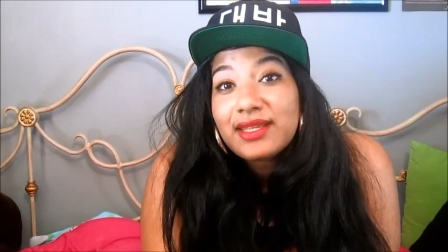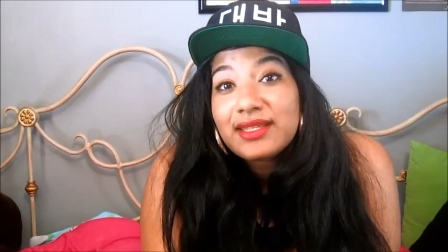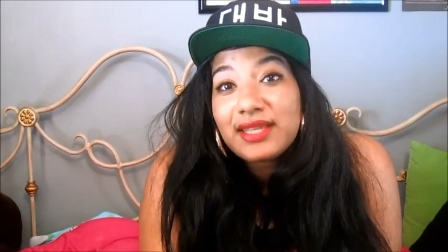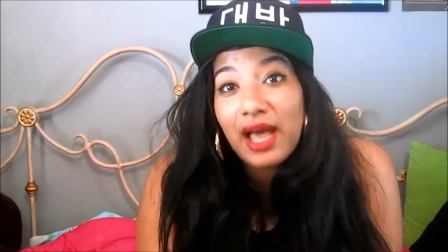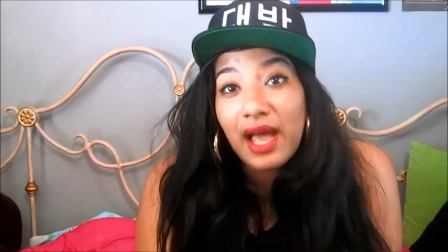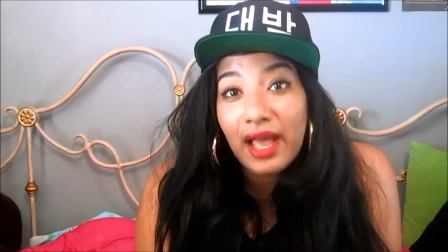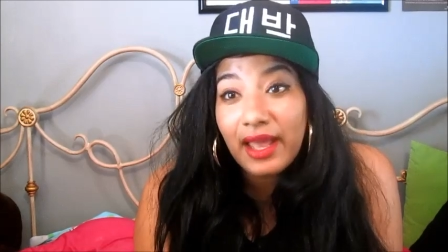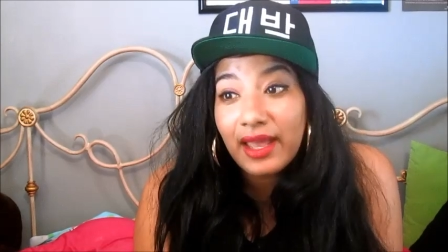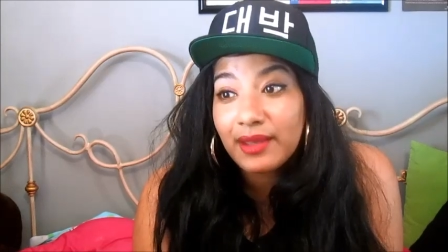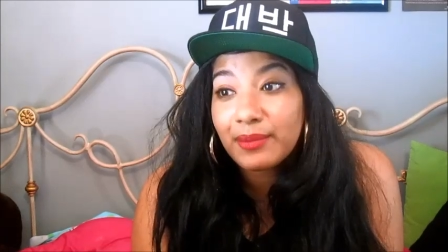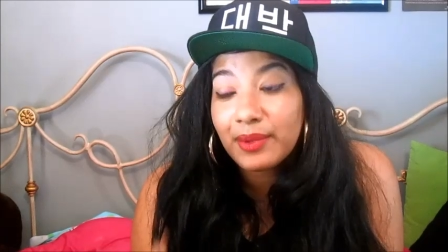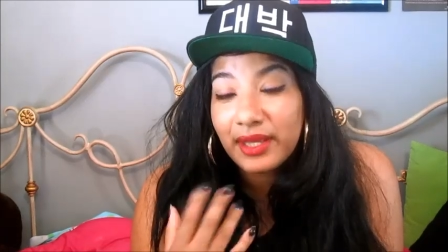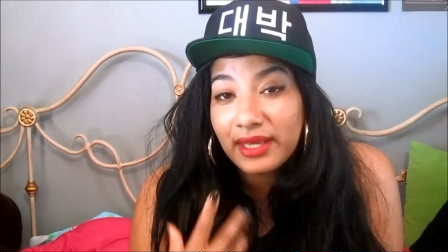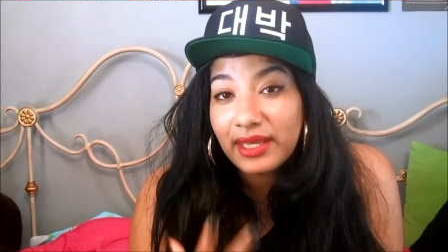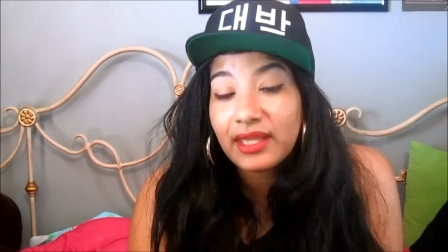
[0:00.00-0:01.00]
the time
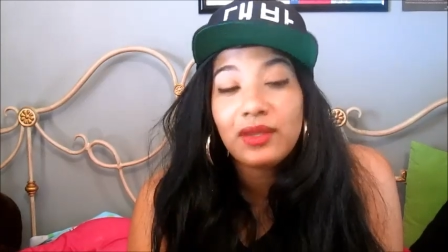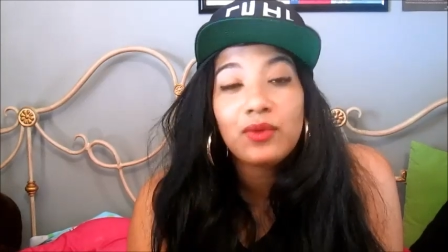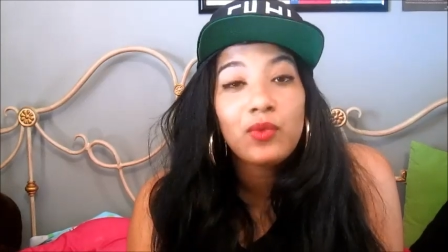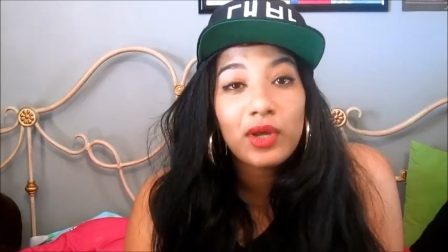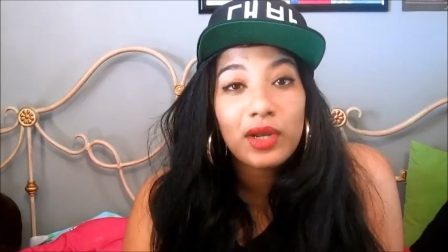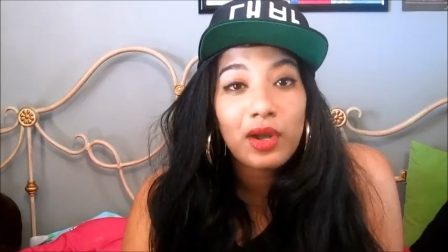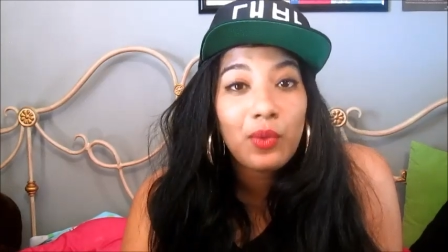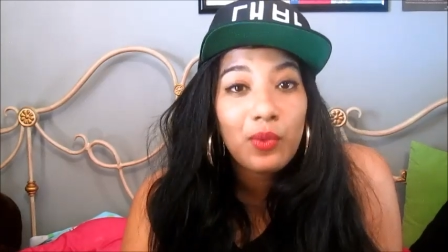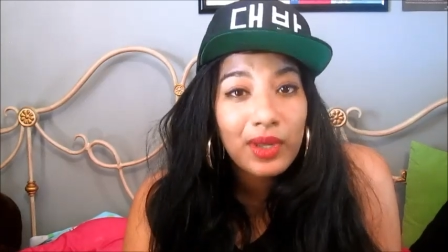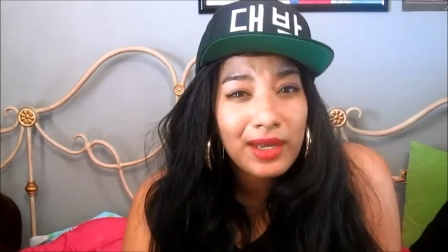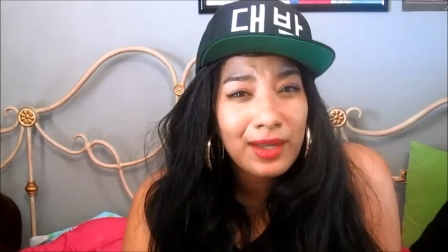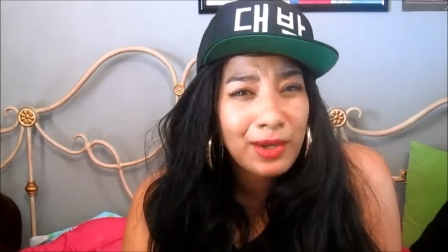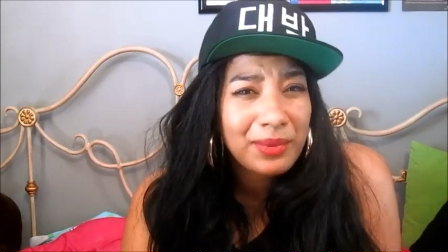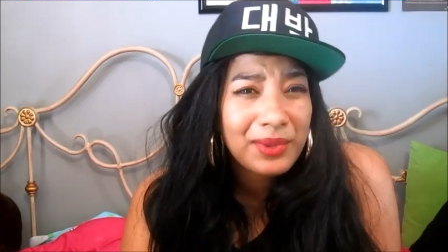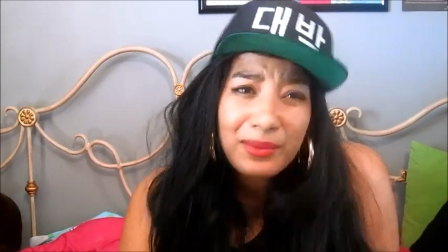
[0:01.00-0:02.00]
but getting one-on-one -on -one
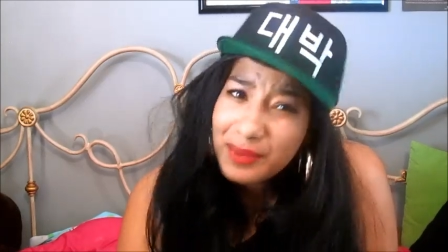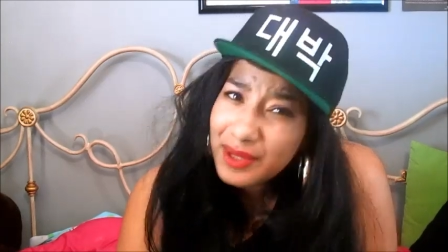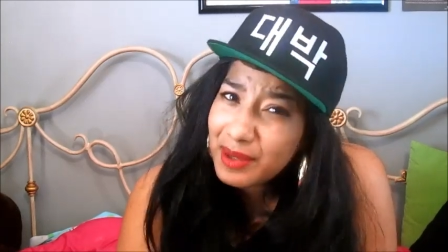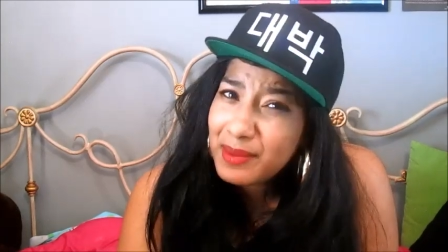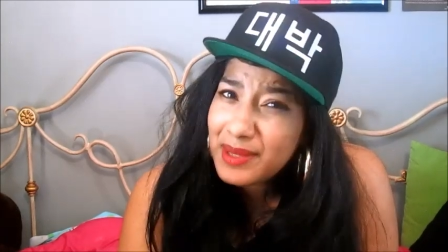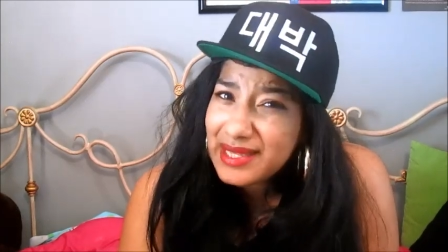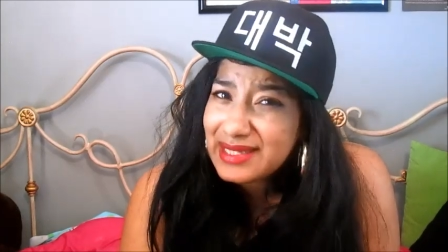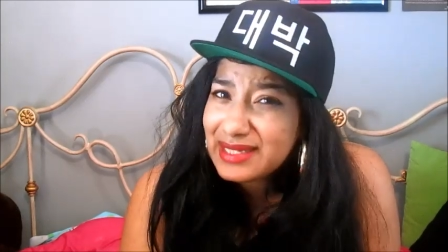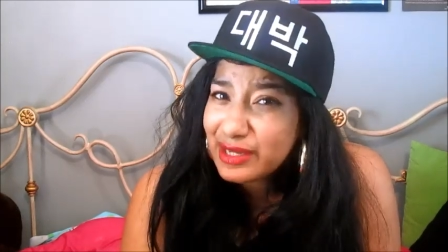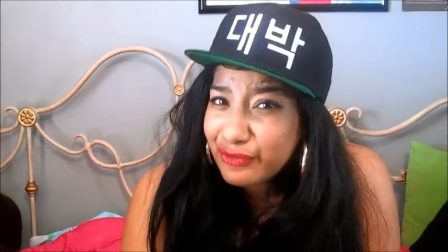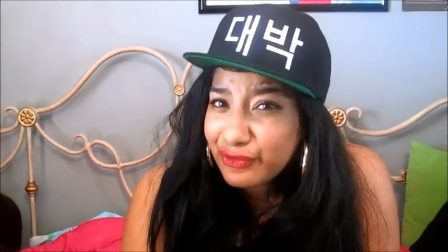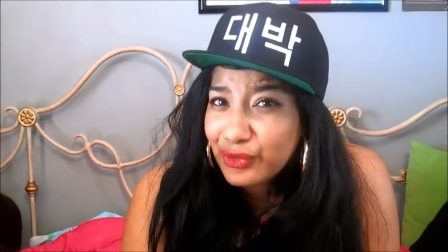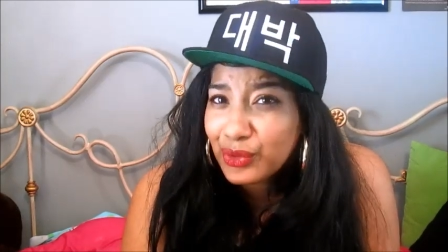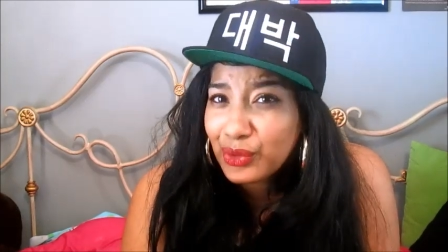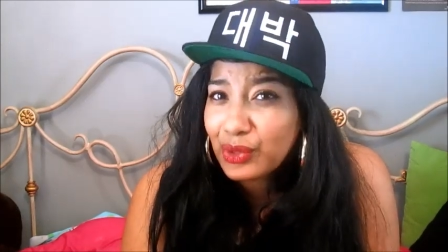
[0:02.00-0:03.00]
help could be a bit
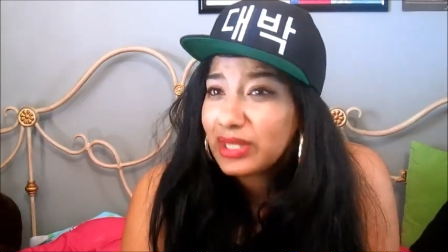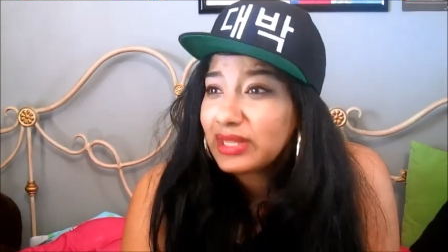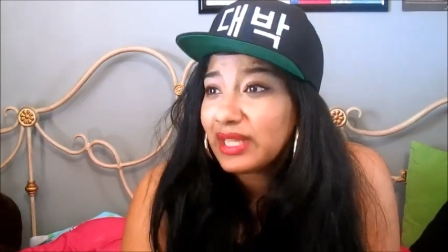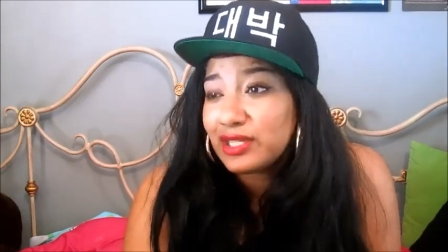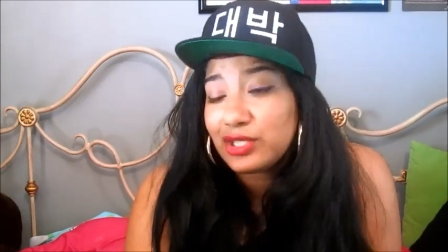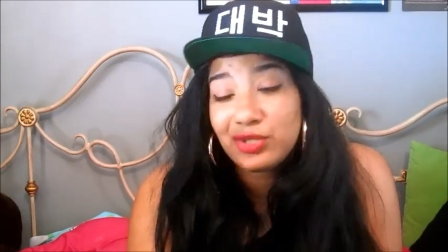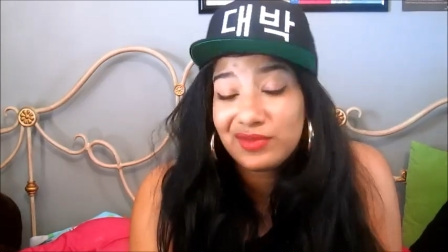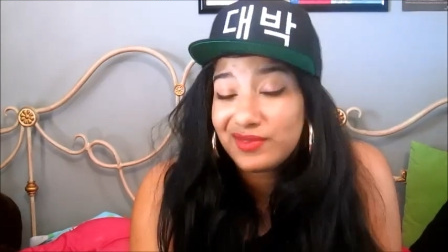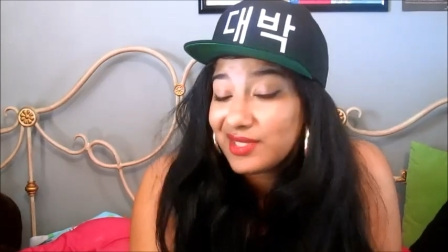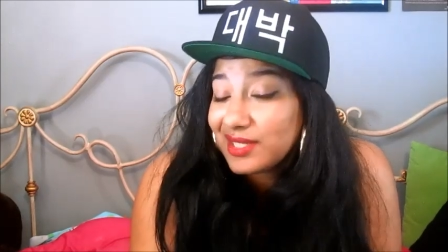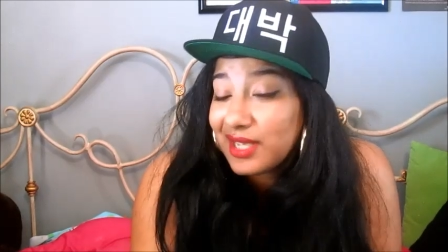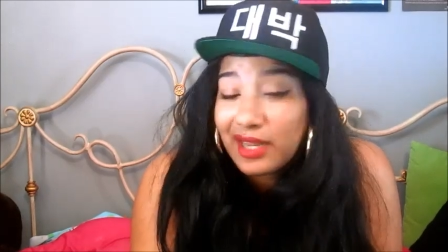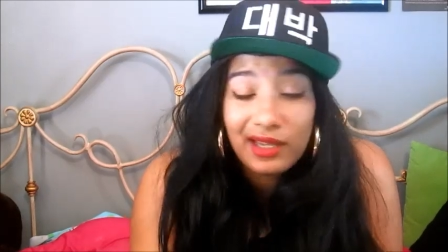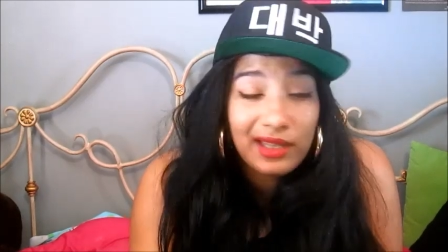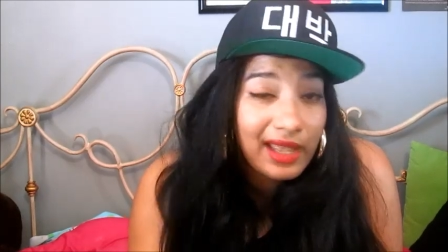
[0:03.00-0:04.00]
difficult unless you have just
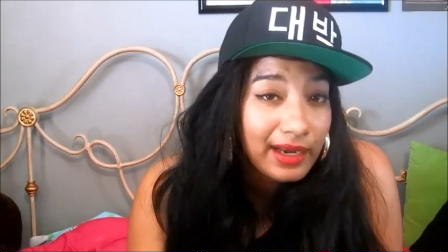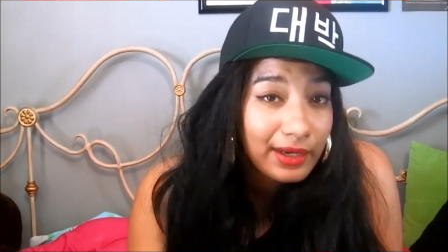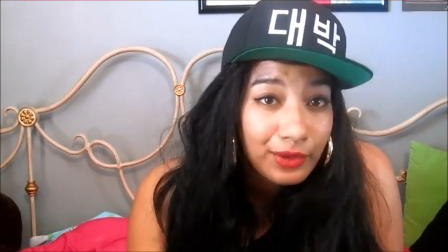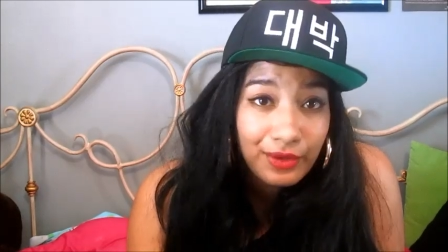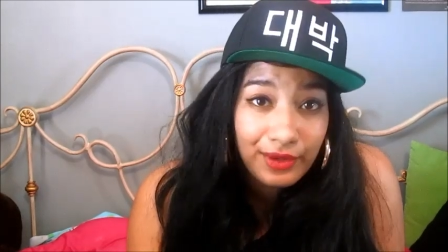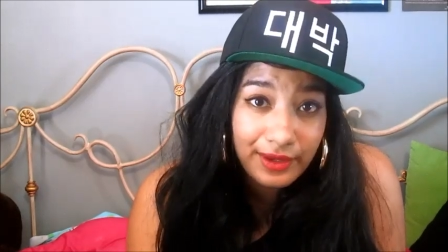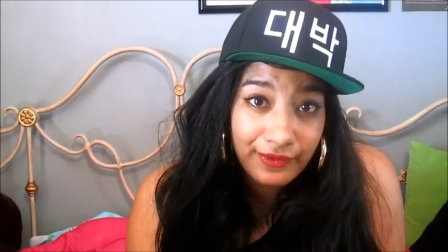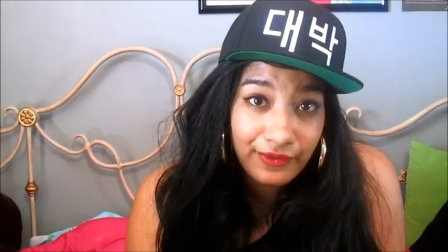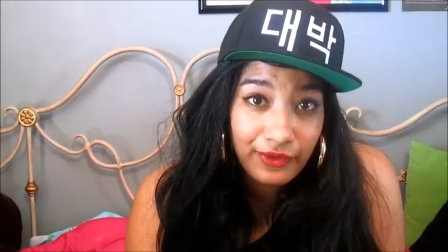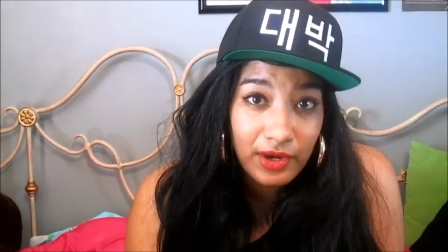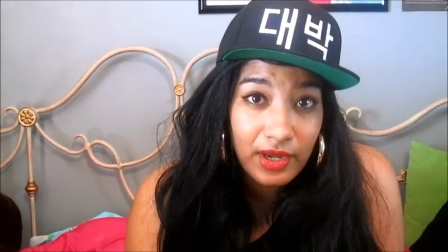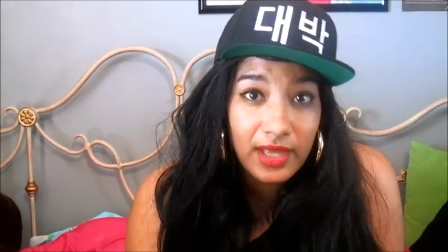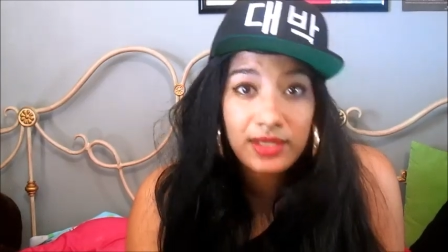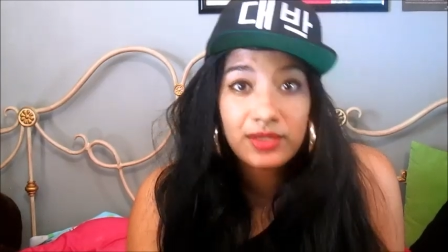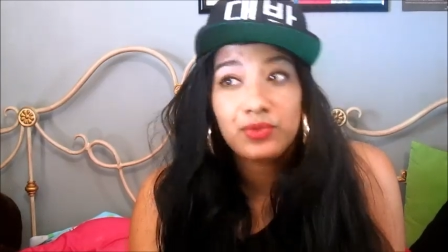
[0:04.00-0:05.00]
got a lot of Korean
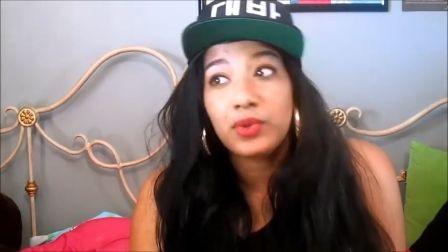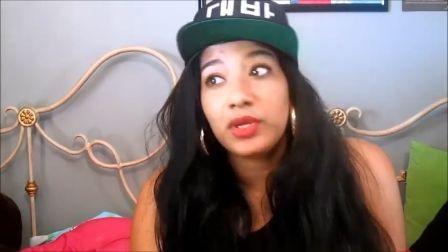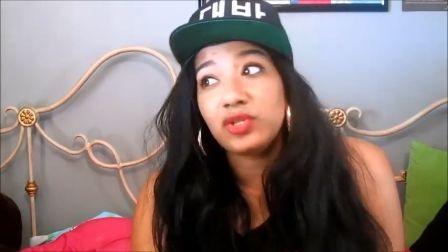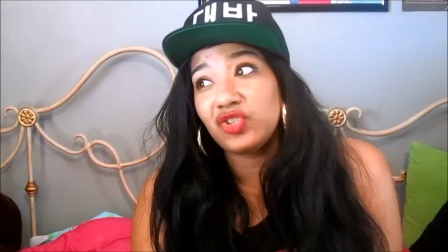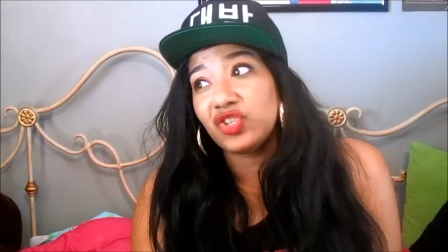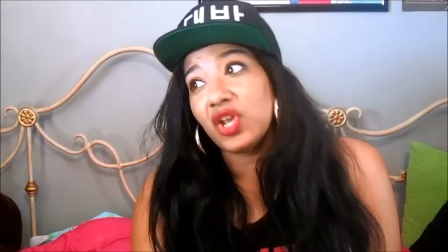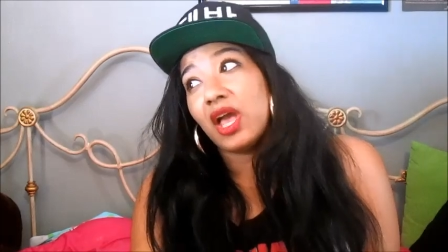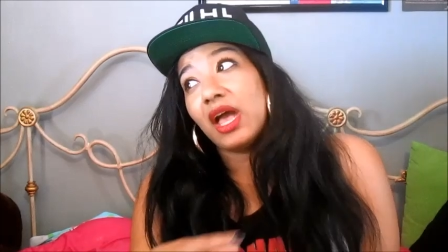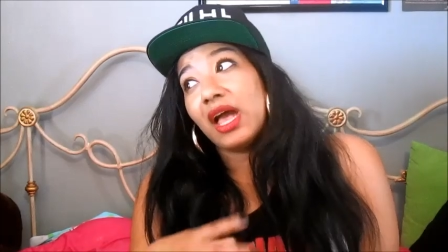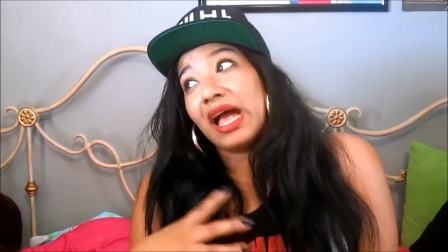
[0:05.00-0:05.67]
friends which